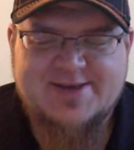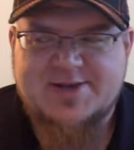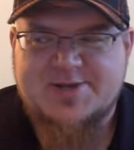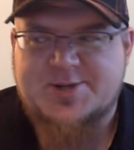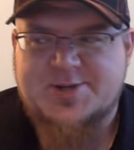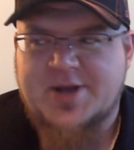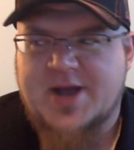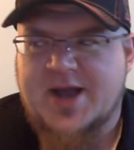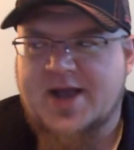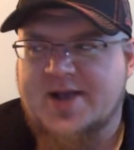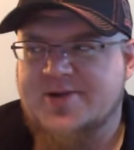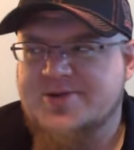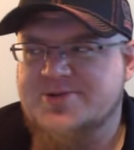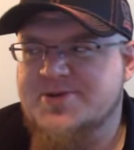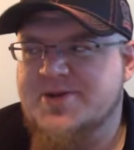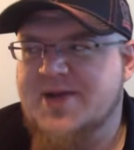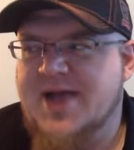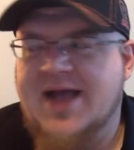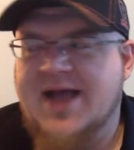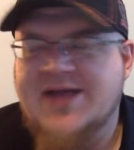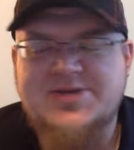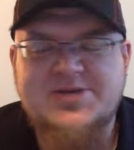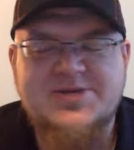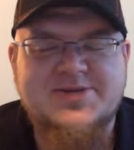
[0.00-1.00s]
track record,
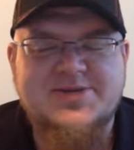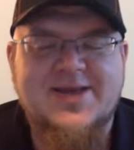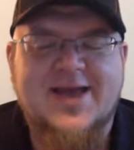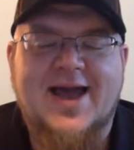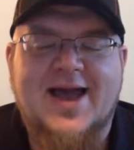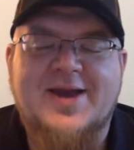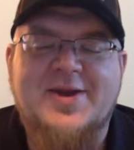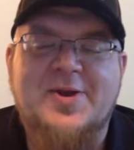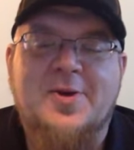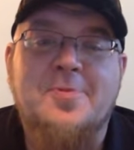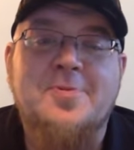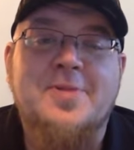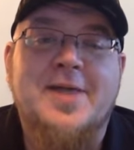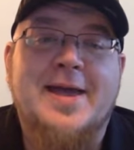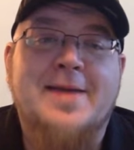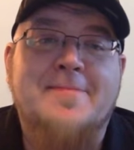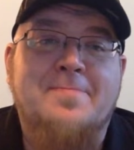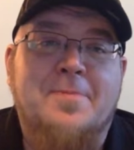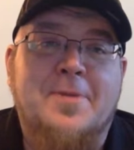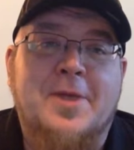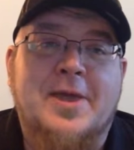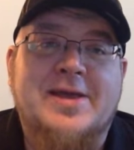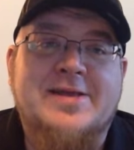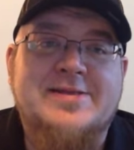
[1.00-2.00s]
I don't
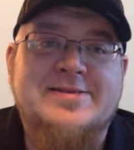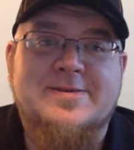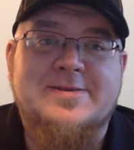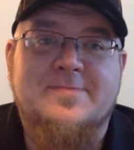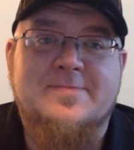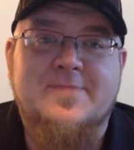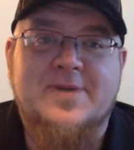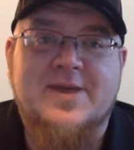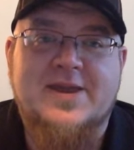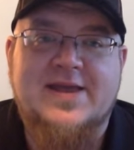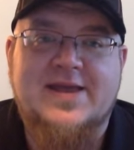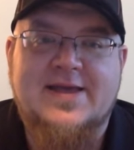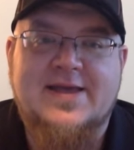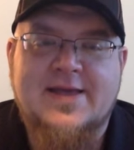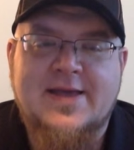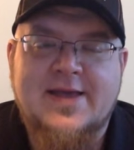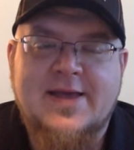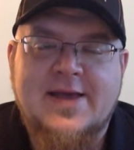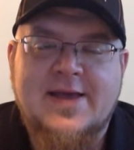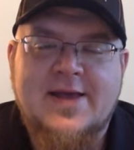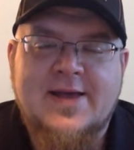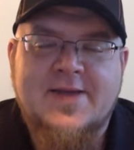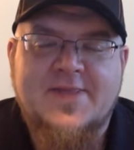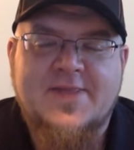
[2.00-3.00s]
like playing somebody
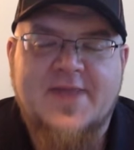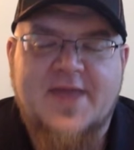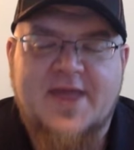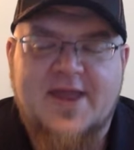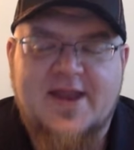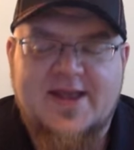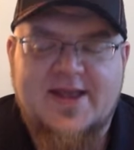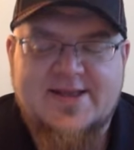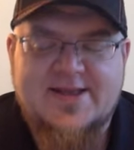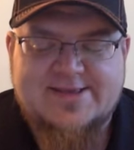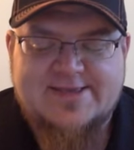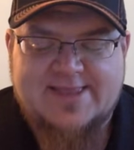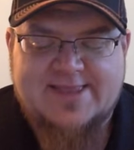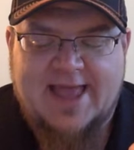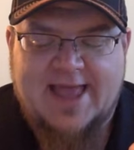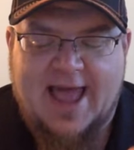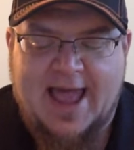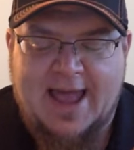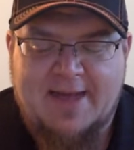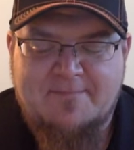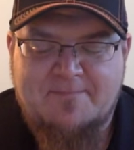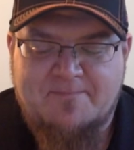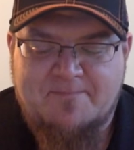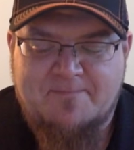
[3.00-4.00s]
that is
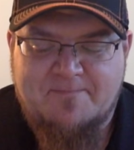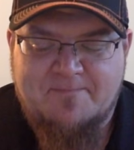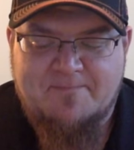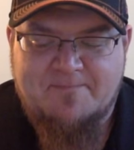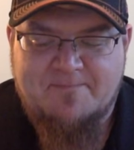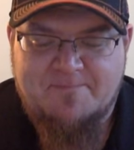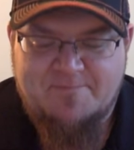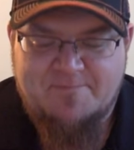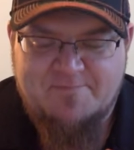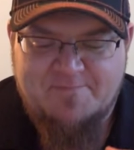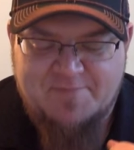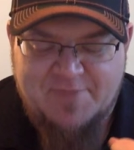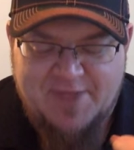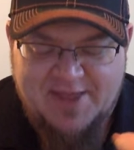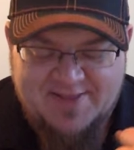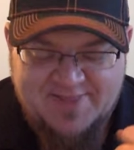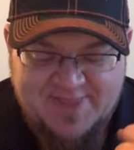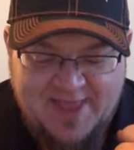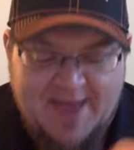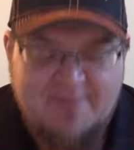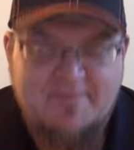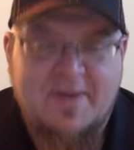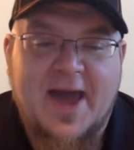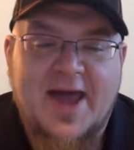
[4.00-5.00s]
that
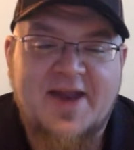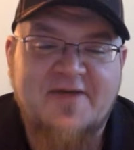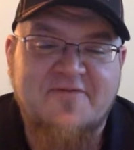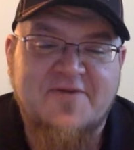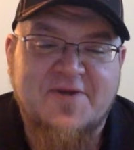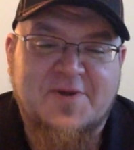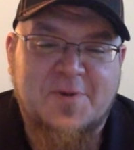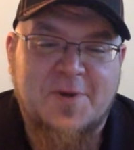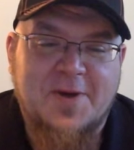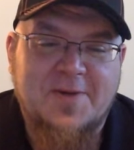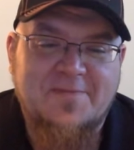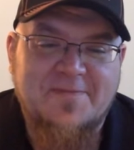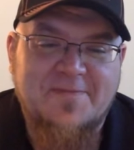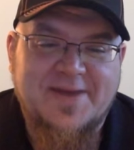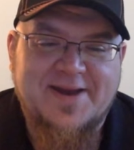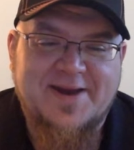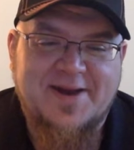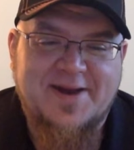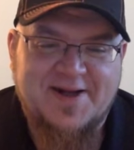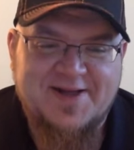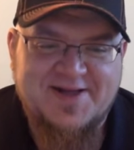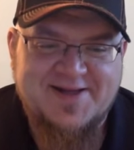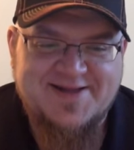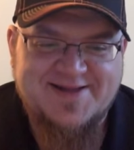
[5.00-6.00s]
in that bad of equipment.
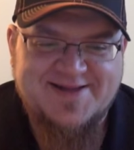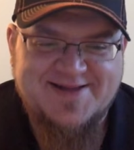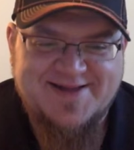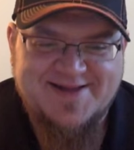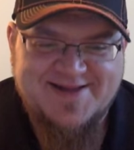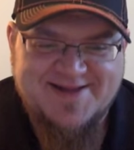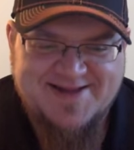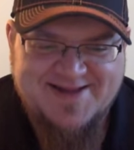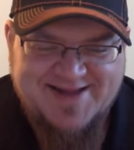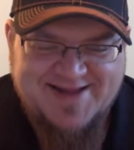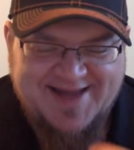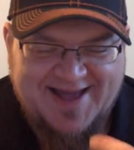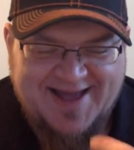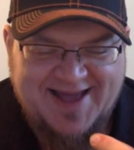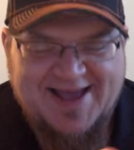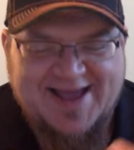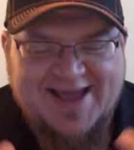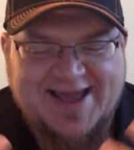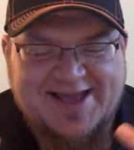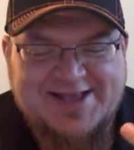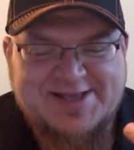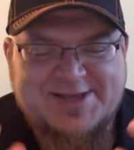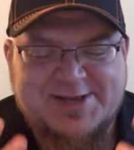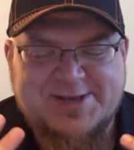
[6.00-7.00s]

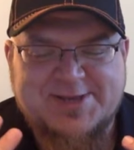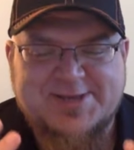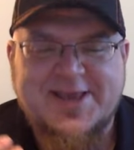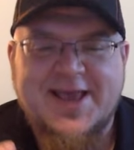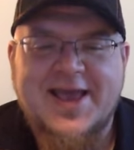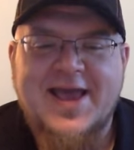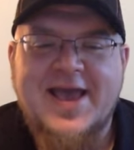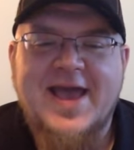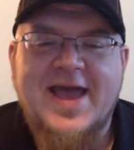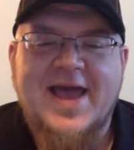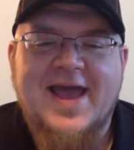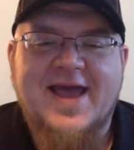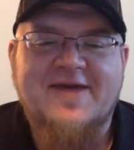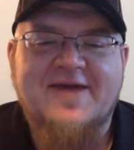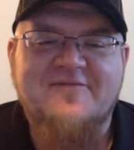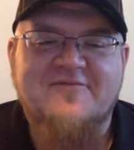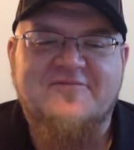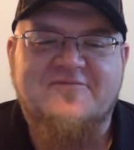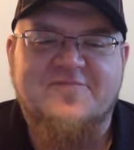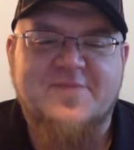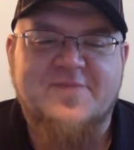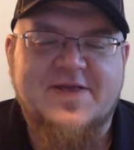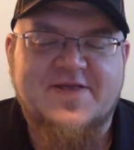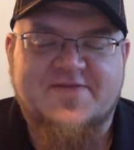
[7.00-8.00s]

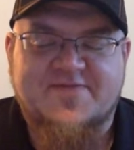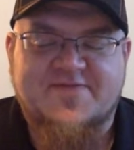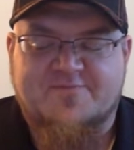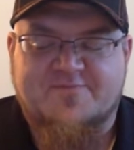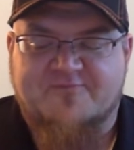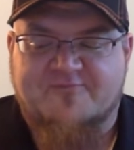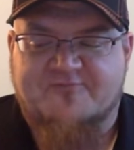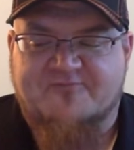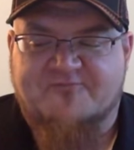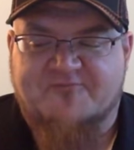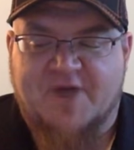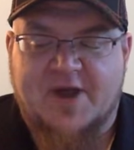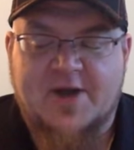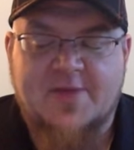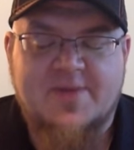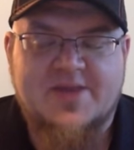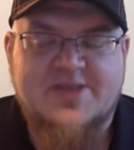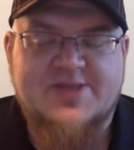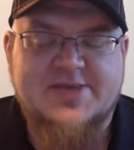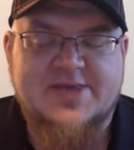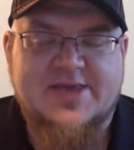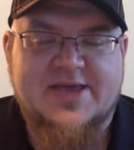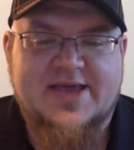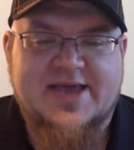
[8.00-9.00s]
It's
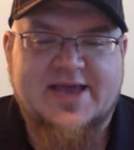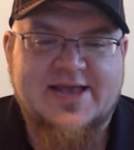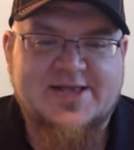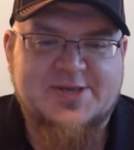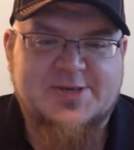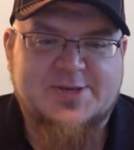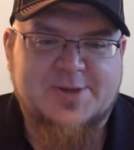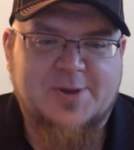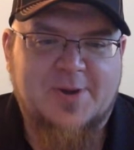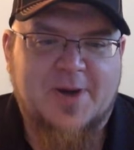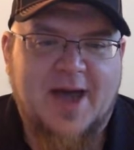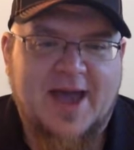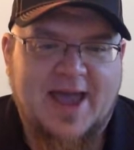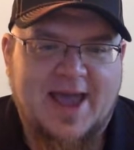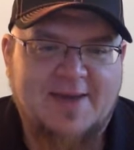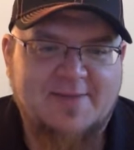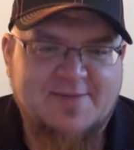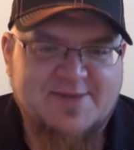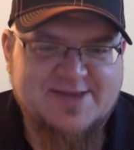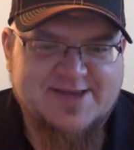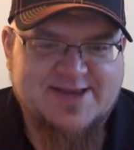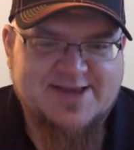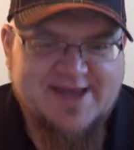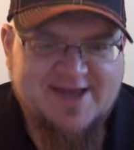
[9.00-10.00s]
fundamentally against who I
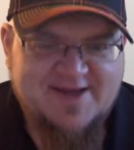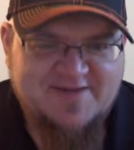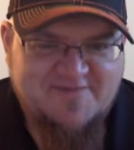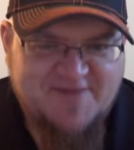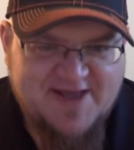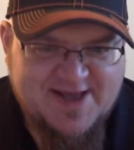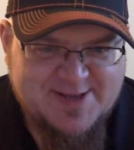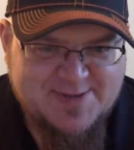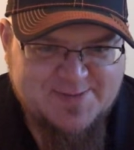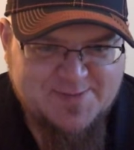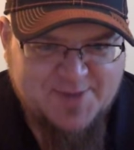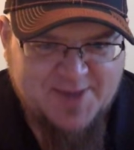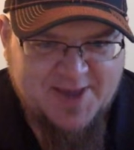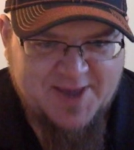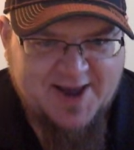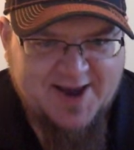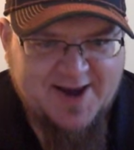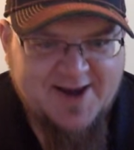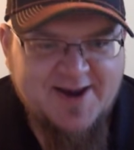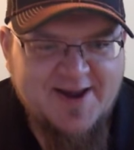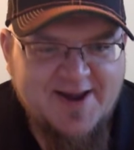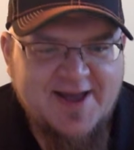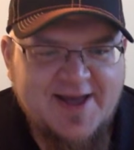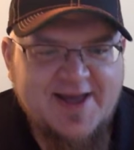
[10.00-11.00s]
am as a DFS
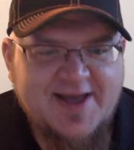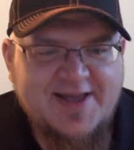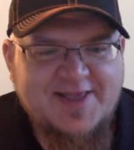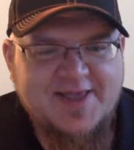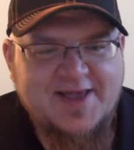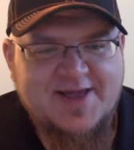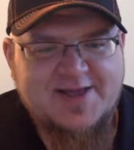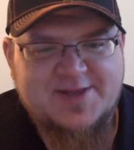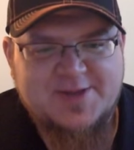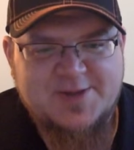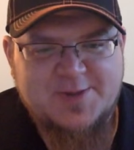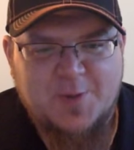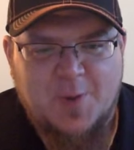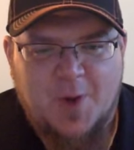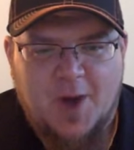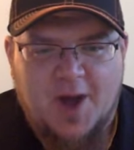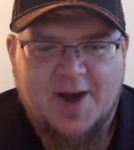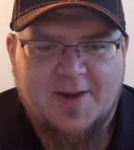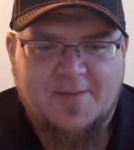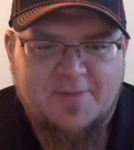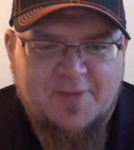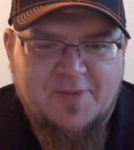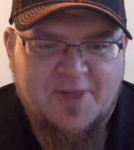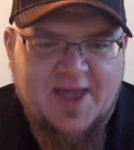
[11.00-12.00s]
player. Like, to
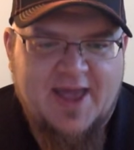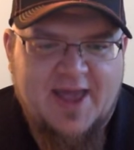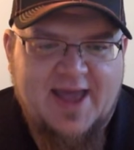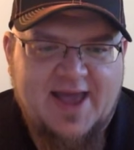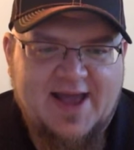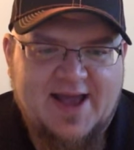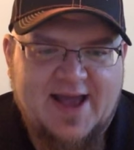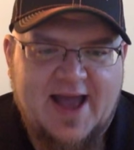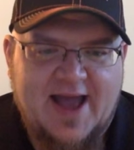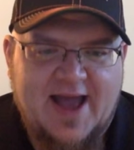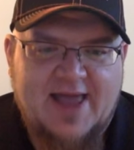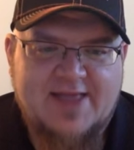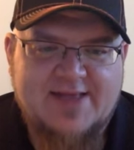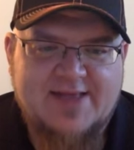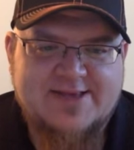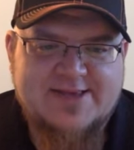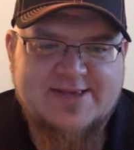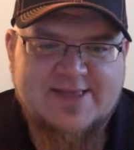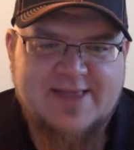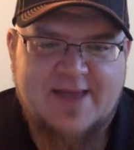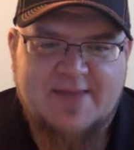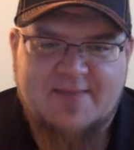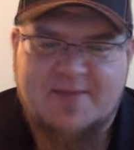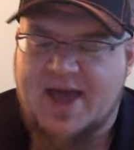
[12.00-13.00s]
want to play a guy that's
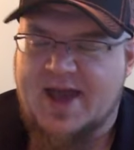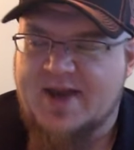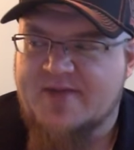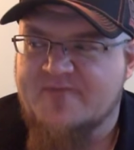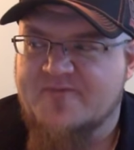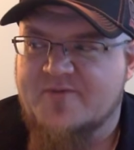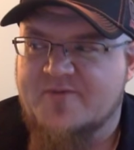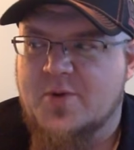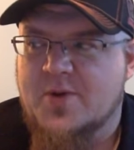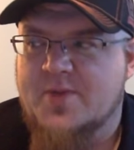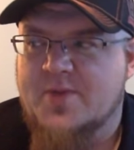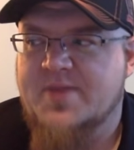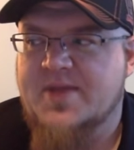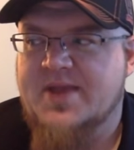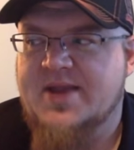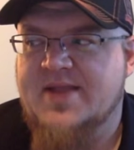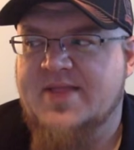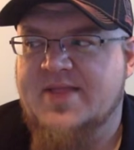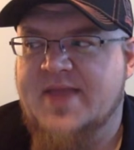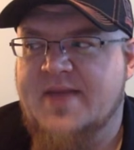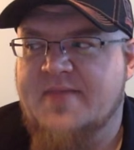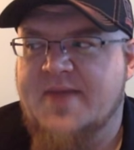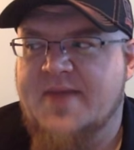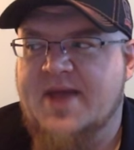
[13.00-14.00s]
in that bad of equipment
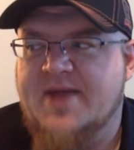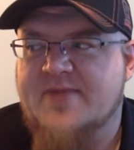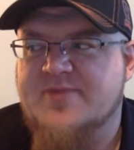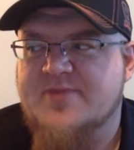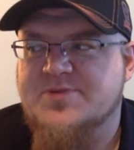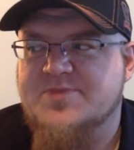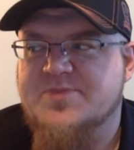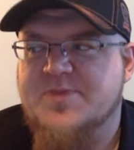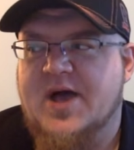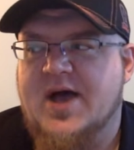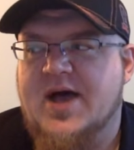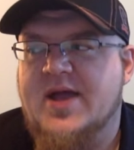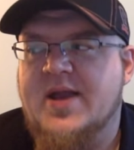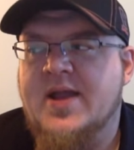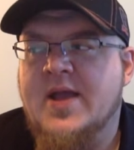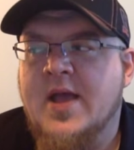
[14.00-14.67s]
in that bad of a spot.